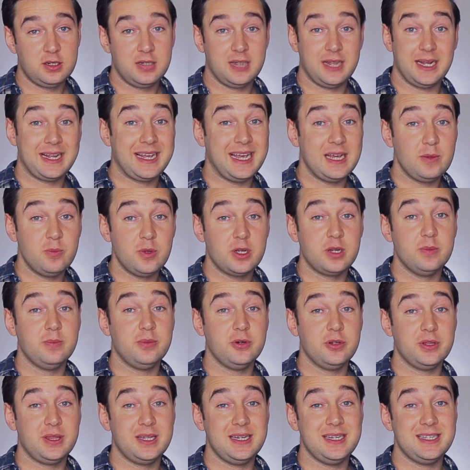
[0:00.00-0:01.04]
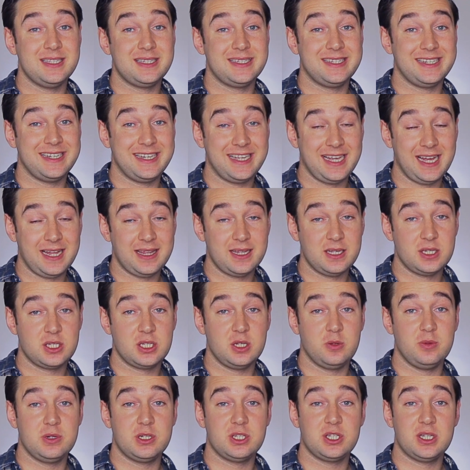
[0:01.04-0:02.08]
Again, we can put these together. So
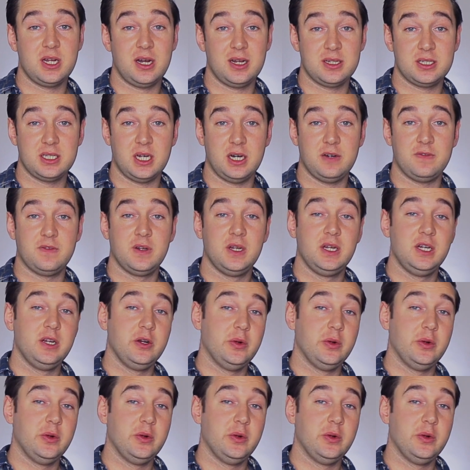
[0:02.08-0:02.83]
we'd start off